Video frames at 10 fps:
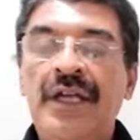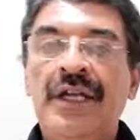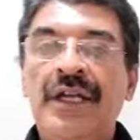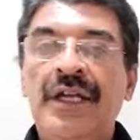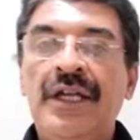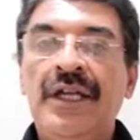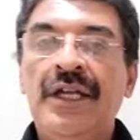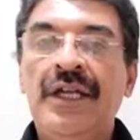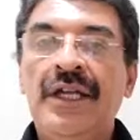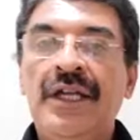Again,
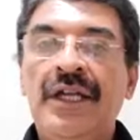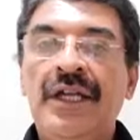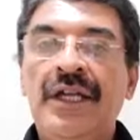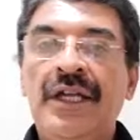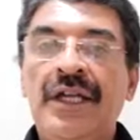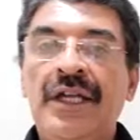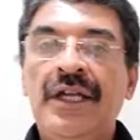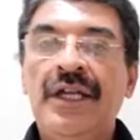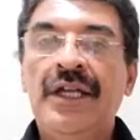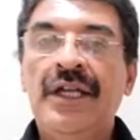formulas,
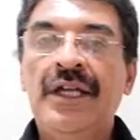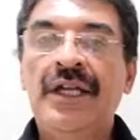you don't